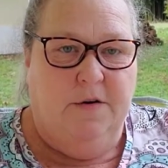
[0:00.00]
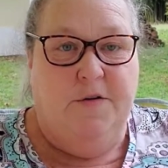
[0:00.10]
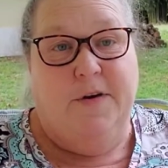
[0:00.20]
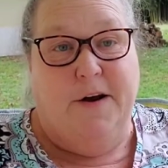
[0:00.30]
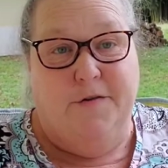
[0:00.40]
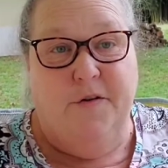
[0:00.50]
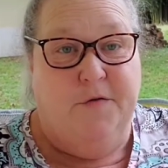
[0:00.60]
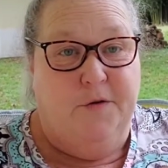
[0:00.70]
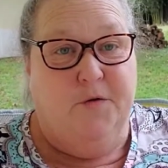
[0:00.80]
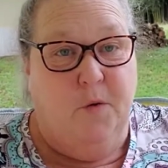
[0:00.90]
She's actually the
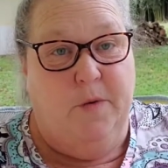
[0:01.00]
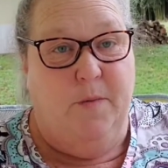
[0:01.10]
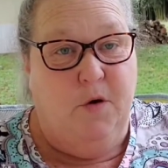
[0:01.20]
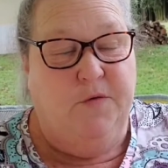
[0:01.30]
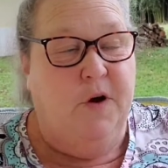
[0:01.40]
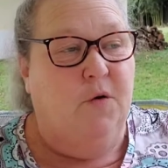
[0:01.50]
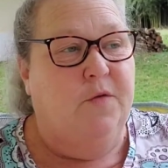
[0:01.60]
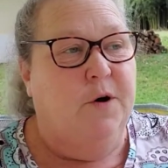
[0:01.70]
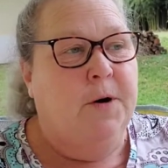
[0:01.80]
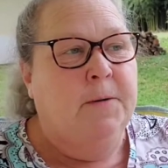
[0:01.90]
first one who moved over.